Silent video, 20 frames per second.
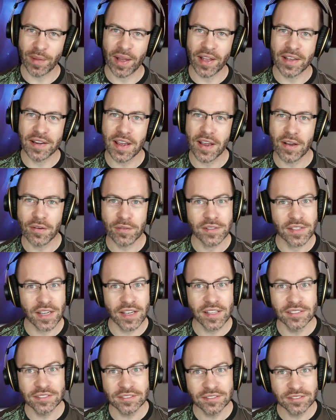buy now,
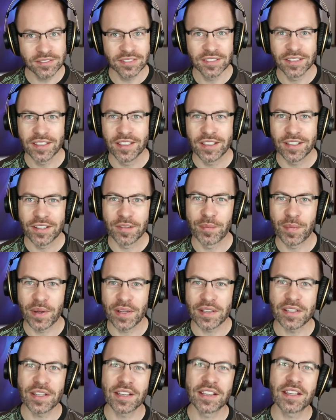done.
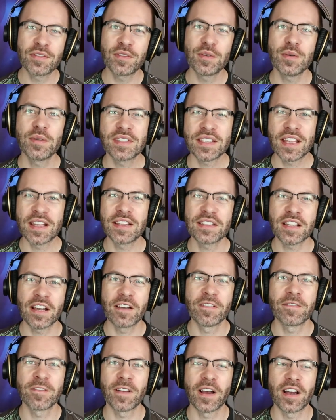But it gives you a sense
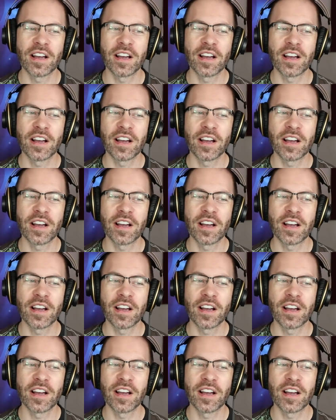of